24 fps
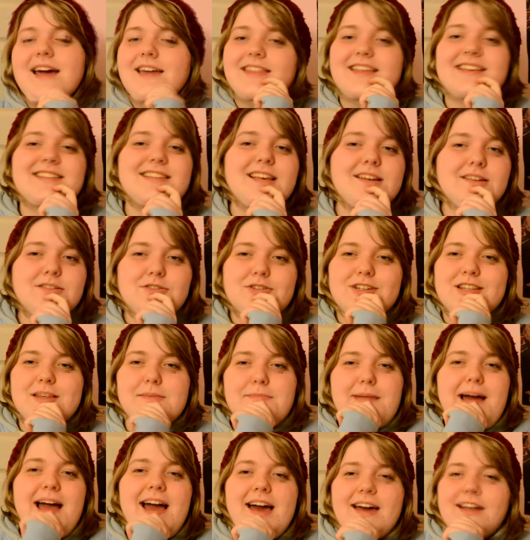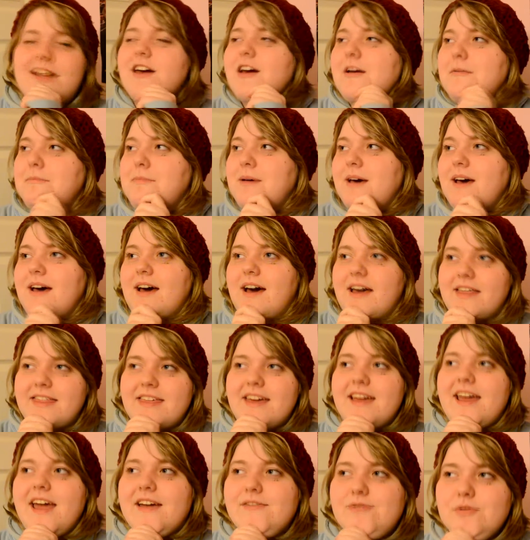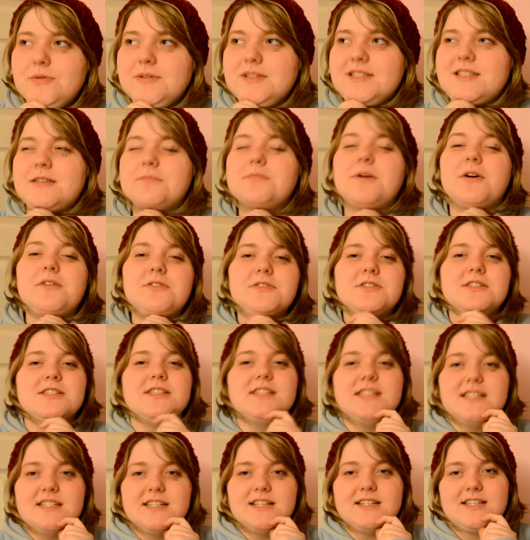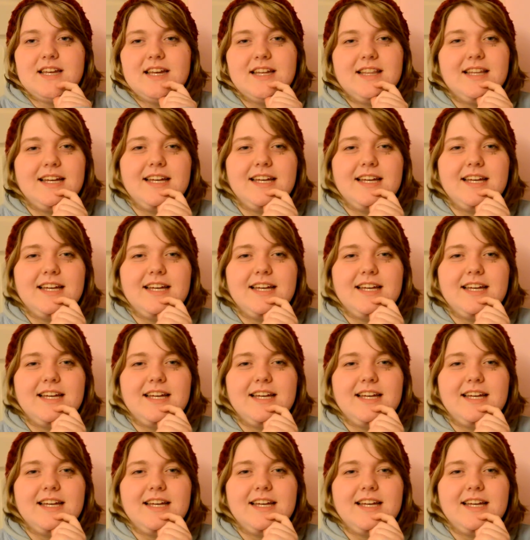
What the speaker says: That sounds really bad, but I think everyone subconsciously does it.